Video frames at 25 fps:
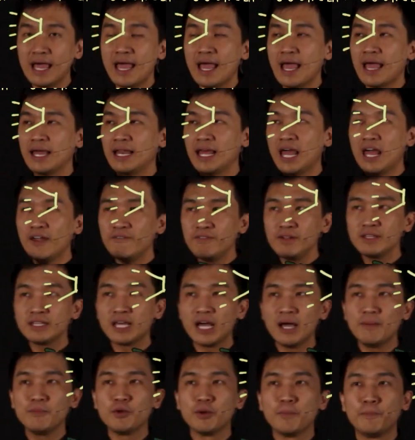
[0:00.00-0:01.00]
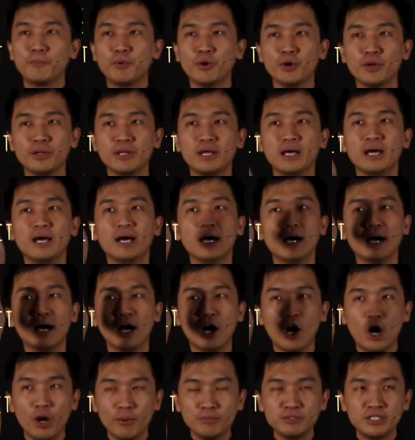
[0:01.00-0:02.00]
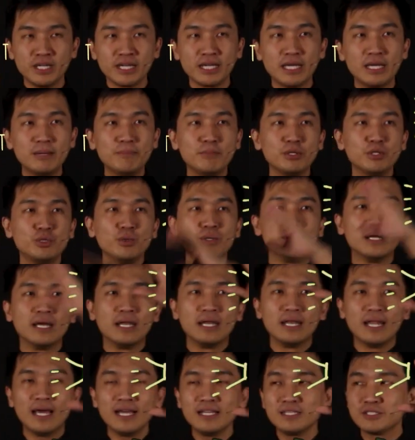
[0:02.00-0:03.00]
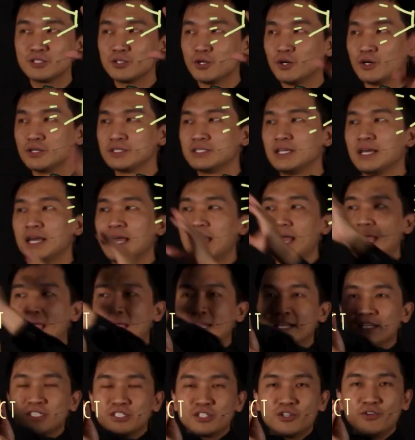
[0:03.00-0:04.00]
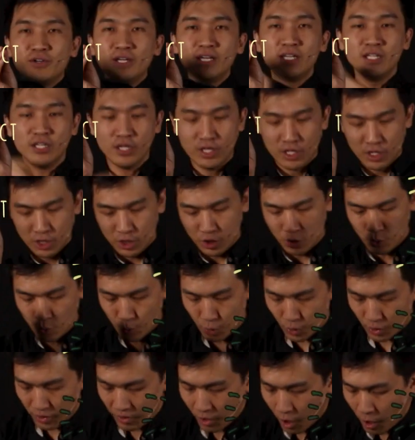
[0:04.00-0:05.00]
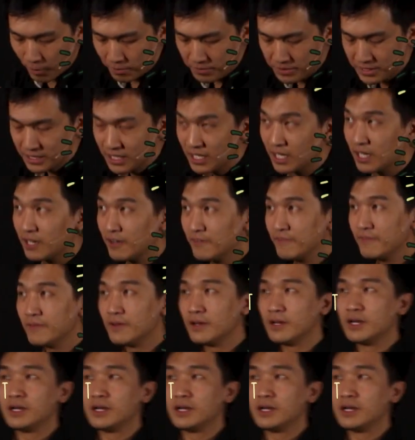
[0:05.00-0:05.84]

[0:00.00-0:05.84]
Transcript: And every time you put an object in between a light source and a screen, you will observe